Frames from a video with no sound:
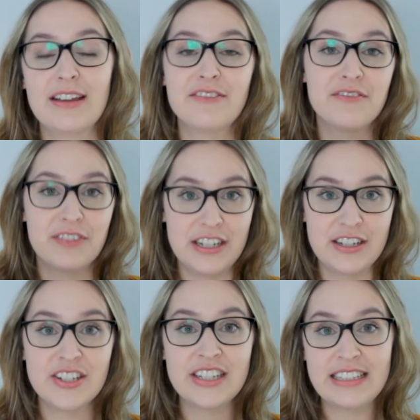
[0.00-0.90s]

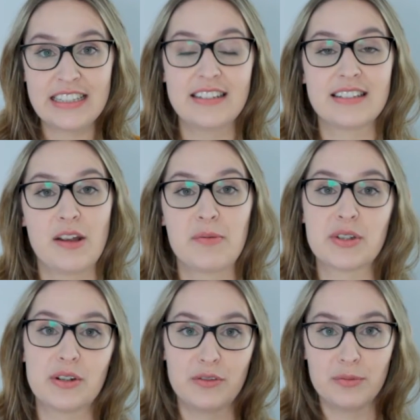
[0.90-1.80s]
finishes in some
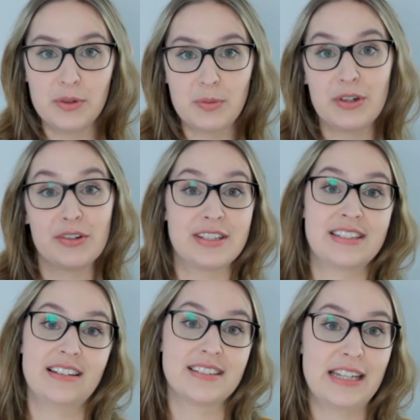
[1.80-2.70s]
sort of mood board or
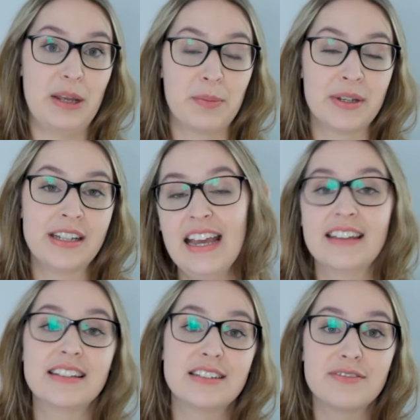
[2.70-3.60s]
stylescape.
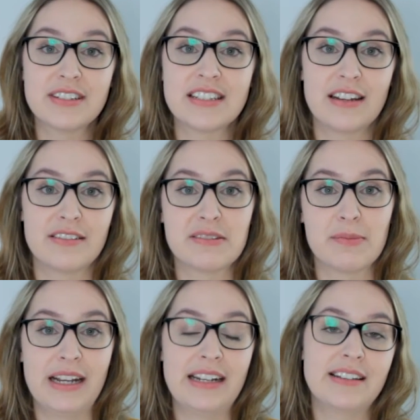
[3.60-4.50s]
And the difference here is
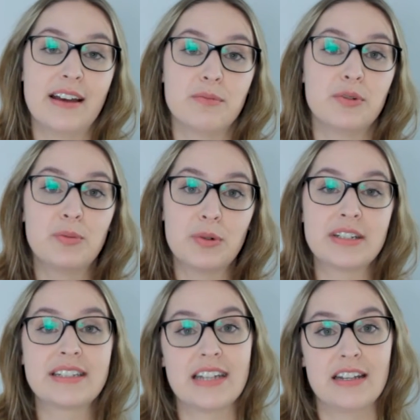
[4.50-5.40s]
mainly that mood
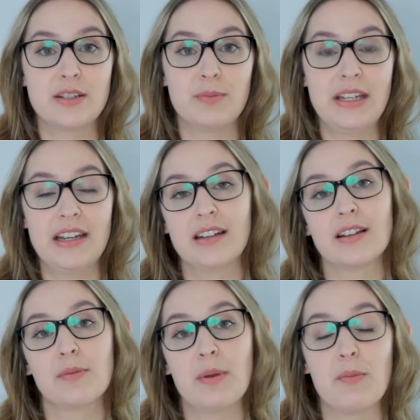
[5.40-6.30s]
boards tend to be a
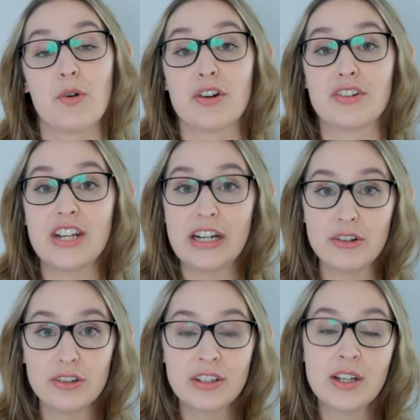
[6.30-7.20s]
little bit more
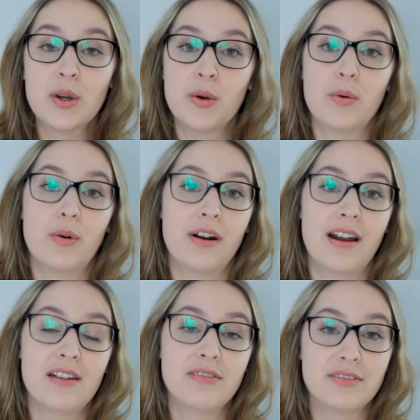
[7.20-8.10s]
general,
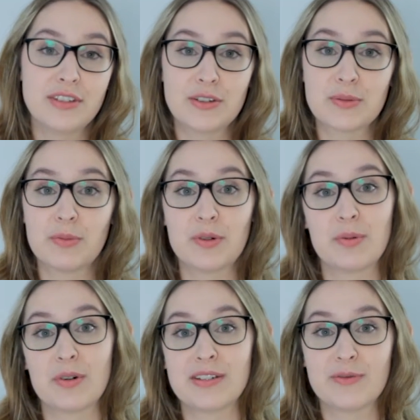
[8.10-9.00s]
or I've even used mood
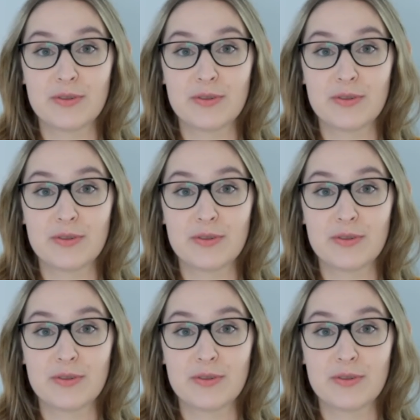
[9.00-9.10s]
boards